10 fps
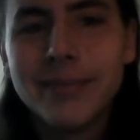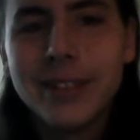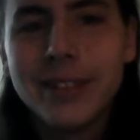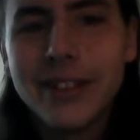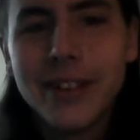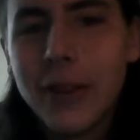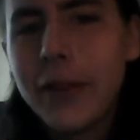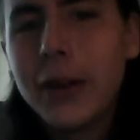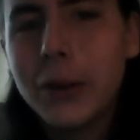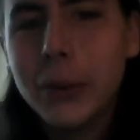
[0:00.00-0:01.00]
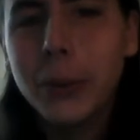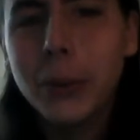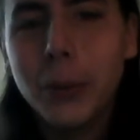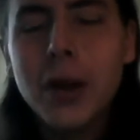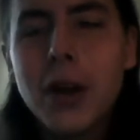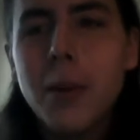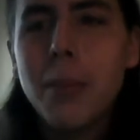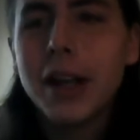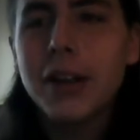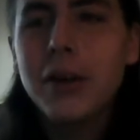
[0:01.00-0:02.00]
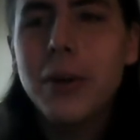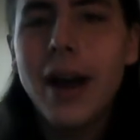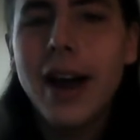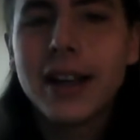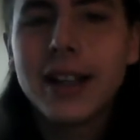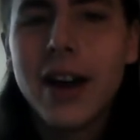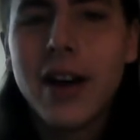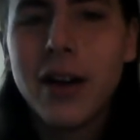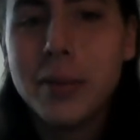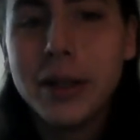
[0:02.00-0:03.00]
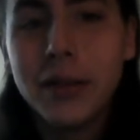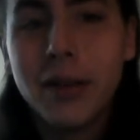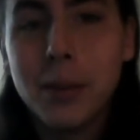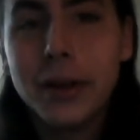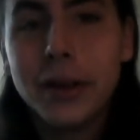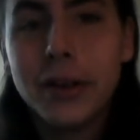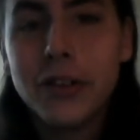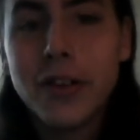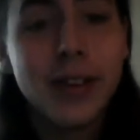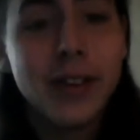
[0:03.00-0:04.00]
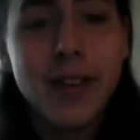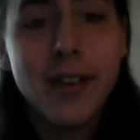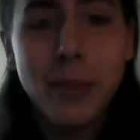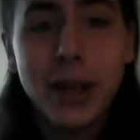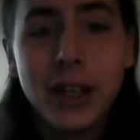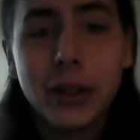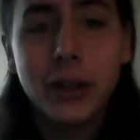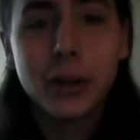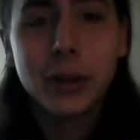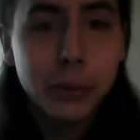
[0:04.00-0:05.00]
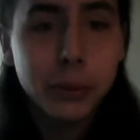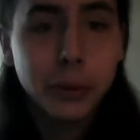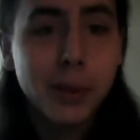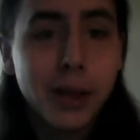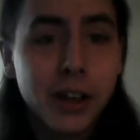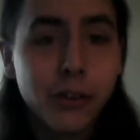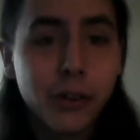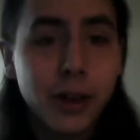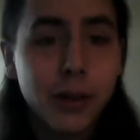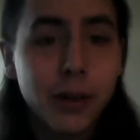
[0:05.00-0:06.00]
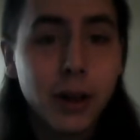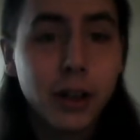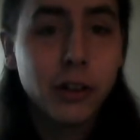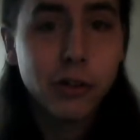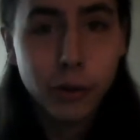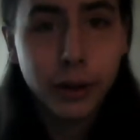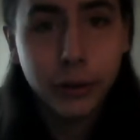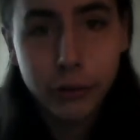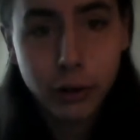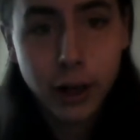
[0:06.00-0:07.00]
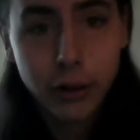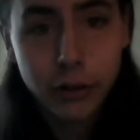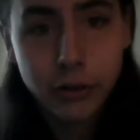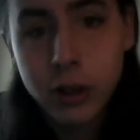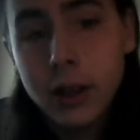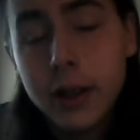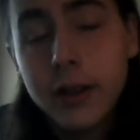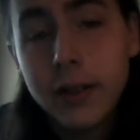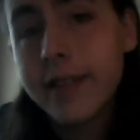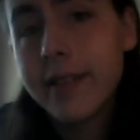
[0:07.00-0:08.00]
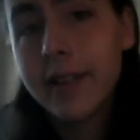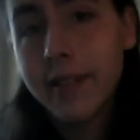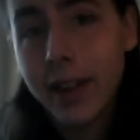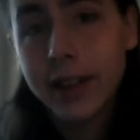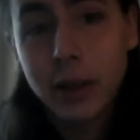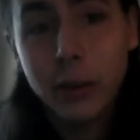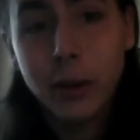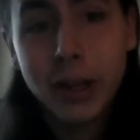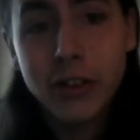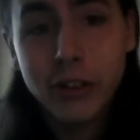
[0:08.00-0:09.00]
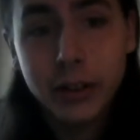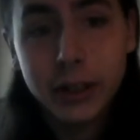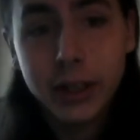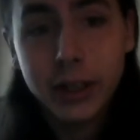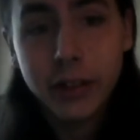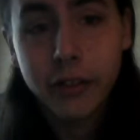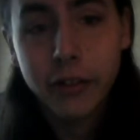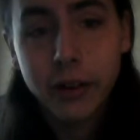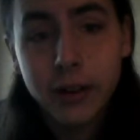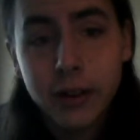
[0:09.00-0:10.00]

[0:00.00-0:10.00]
You're nothing cool. By you acting out and being rambunctious, it doesn't make you look cool, it makes you look like fucking trailer trash. That's exactly what it makes you look like, sir.